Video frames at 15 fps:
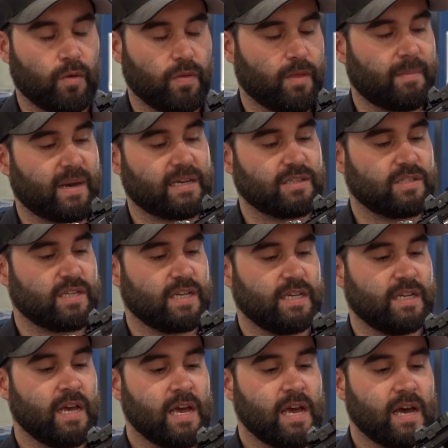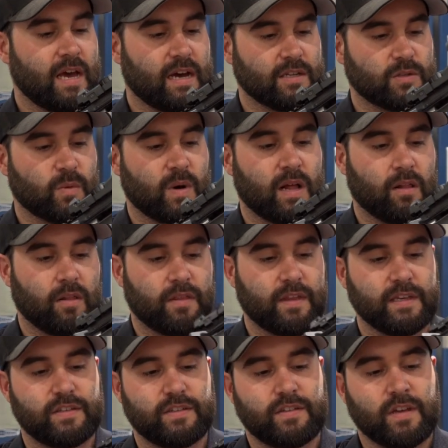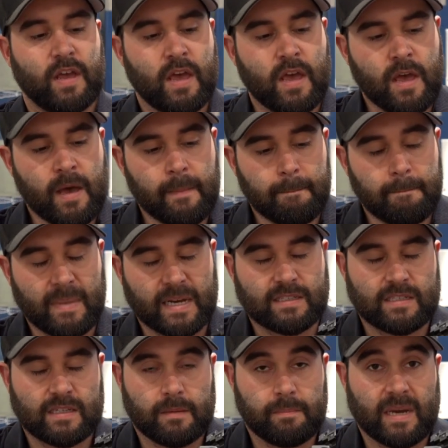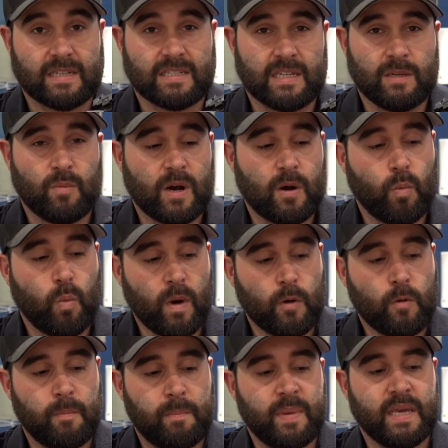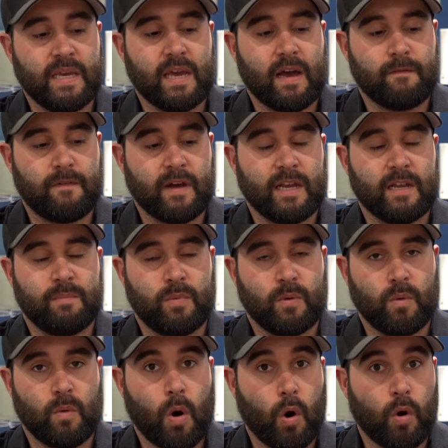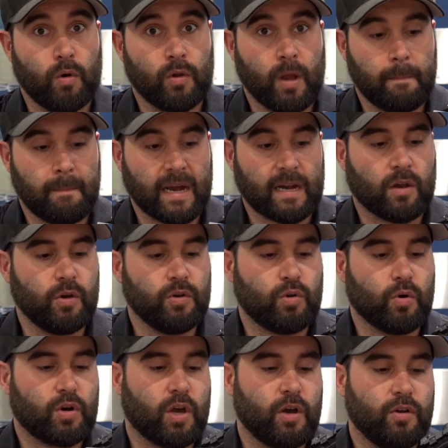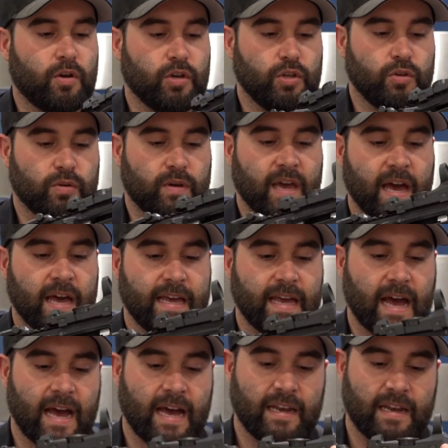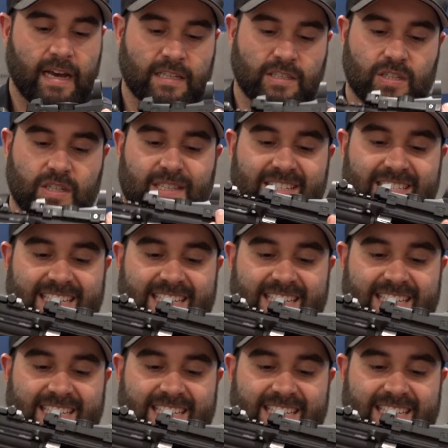on the magazine as well. This magazine well will be available on magload.co.uk, and as you can